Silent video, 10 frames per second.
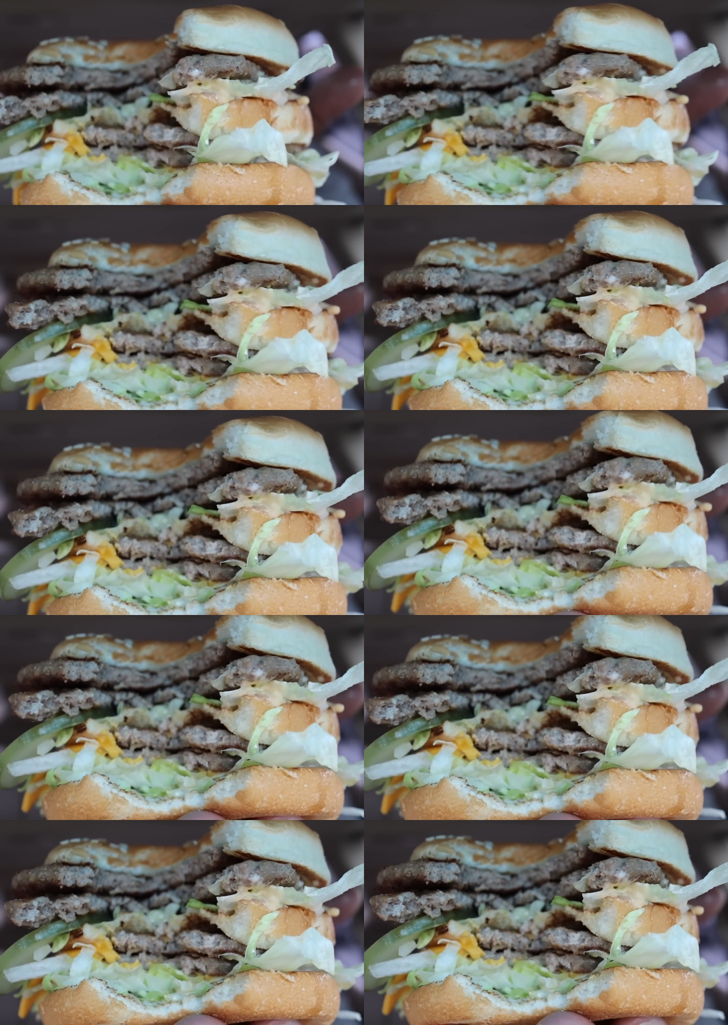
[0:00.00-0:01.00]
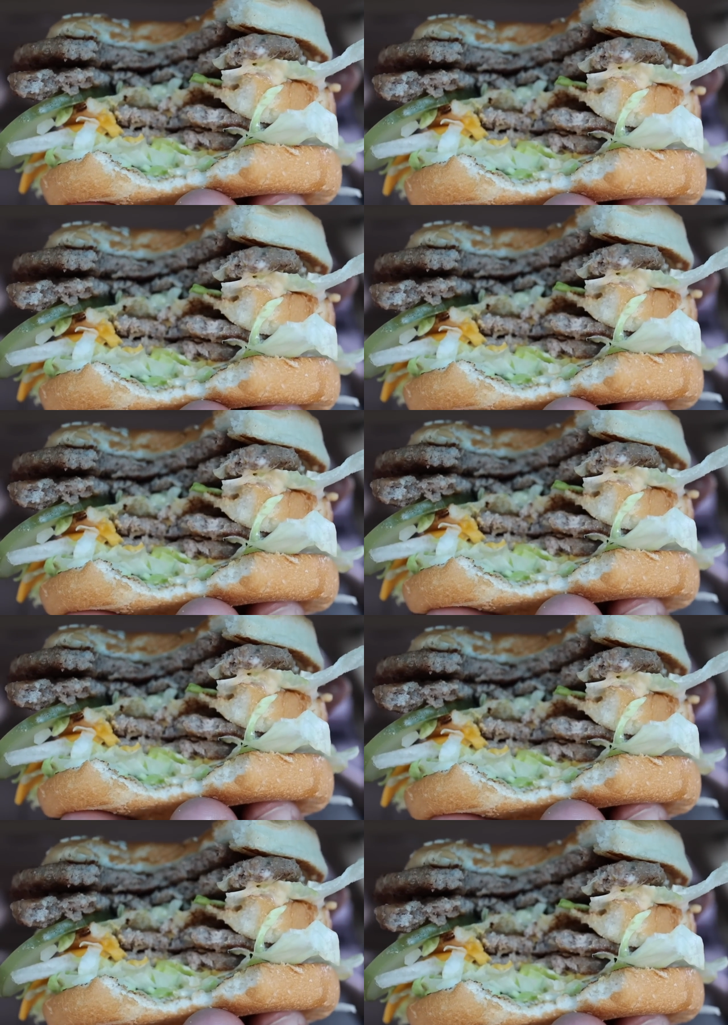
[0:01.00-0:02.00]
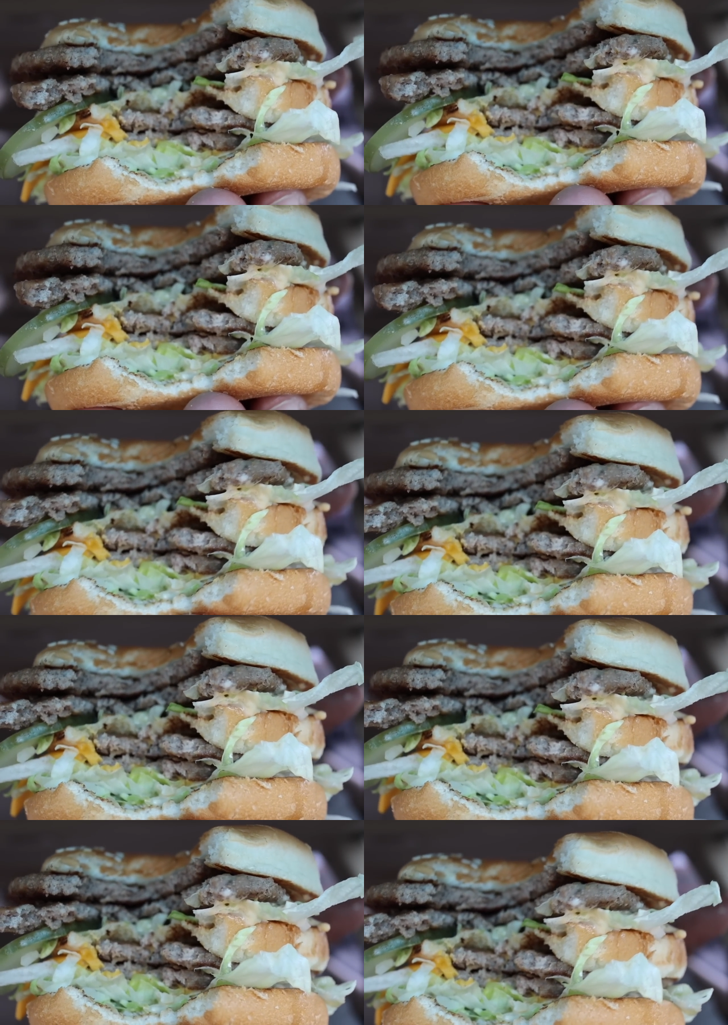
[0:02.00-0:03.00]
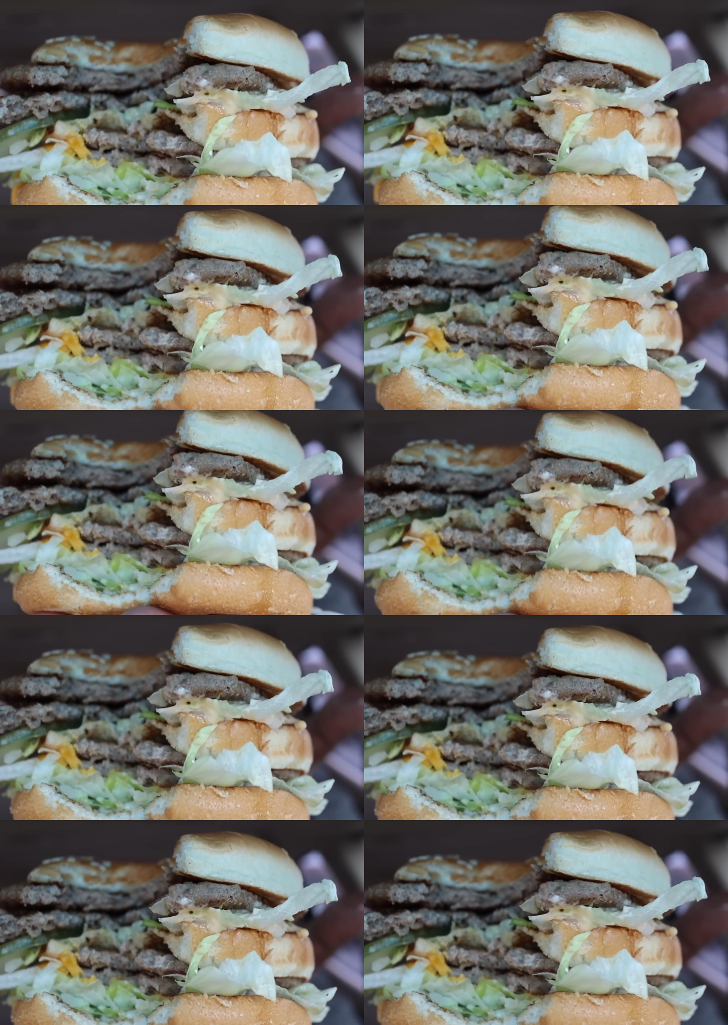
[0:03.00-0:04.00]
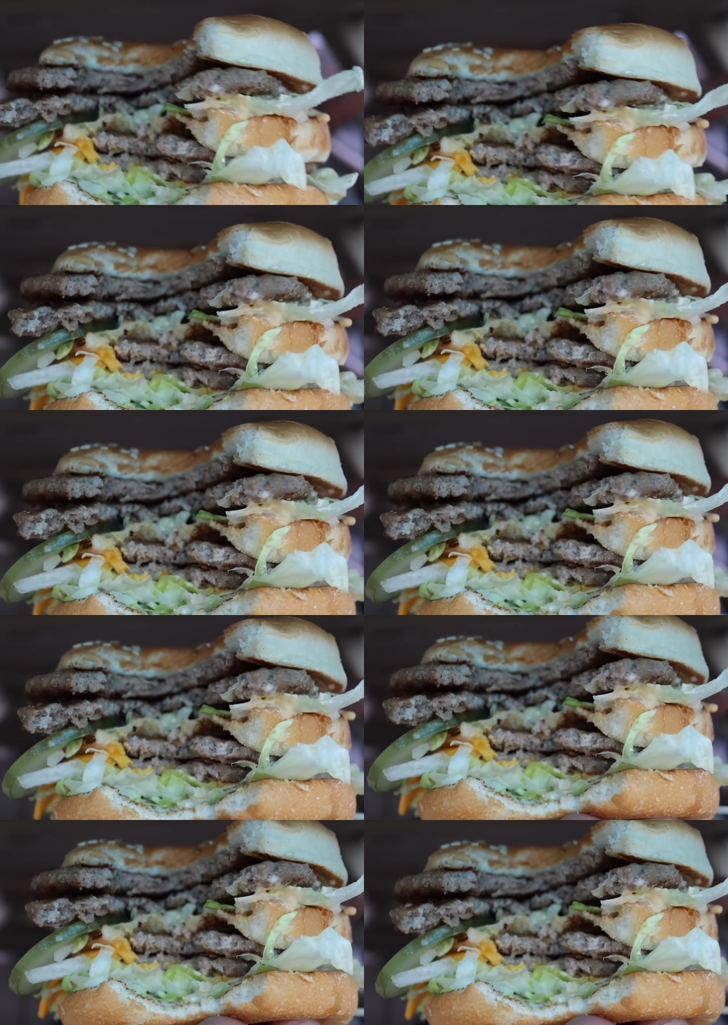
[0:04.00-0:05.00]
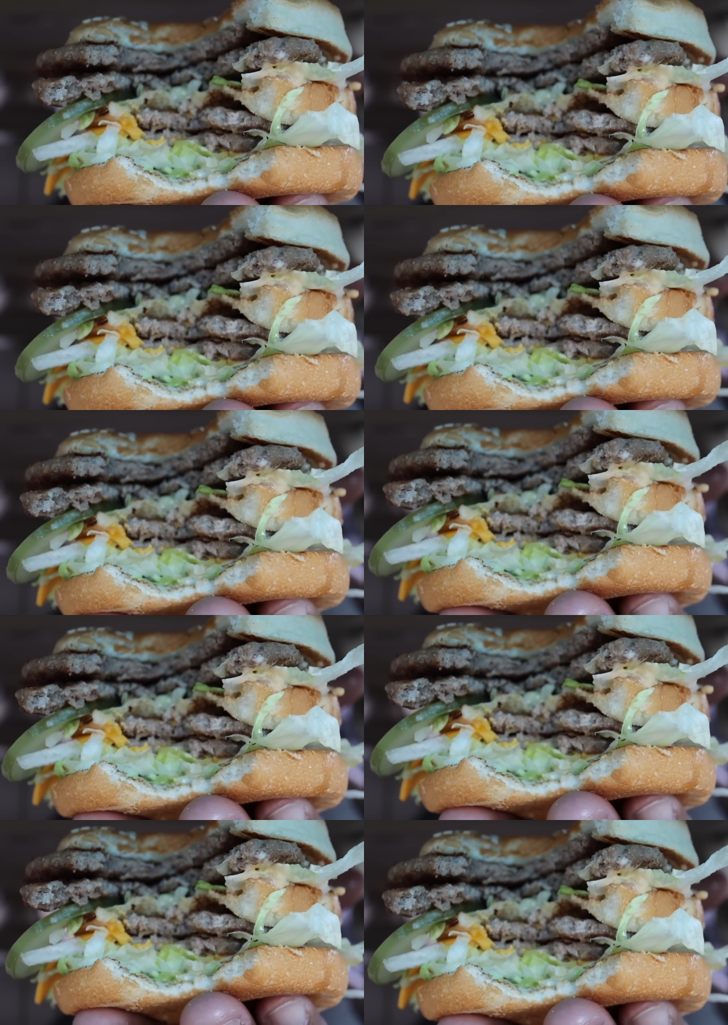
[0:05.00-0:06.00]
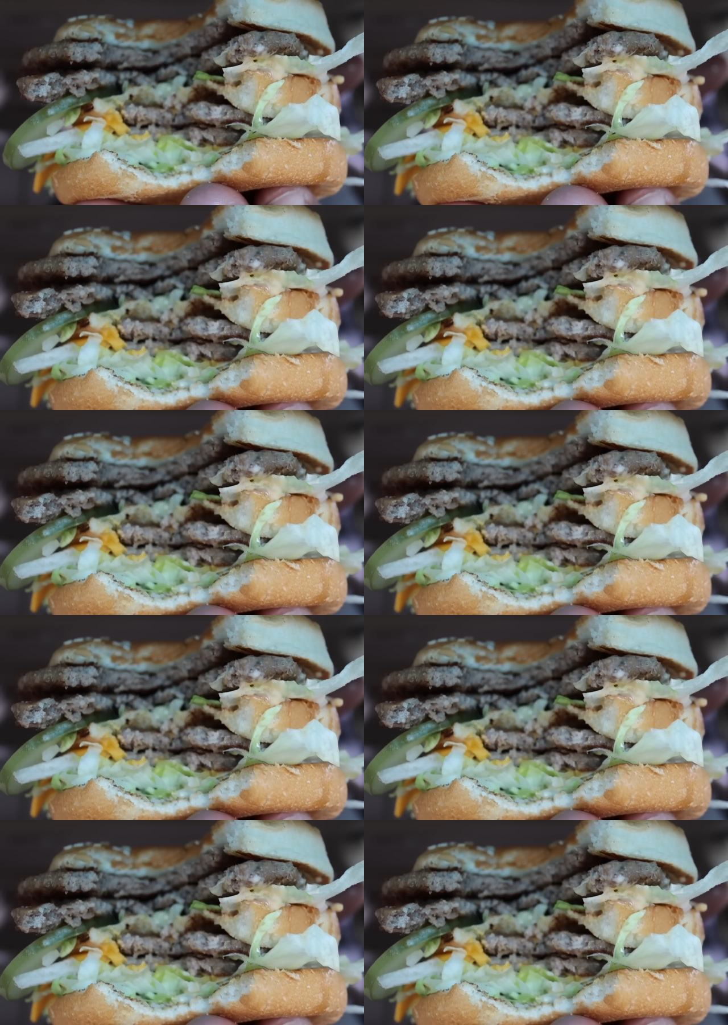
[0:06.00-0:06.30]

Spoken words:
No face is visible, so there are no lips to read.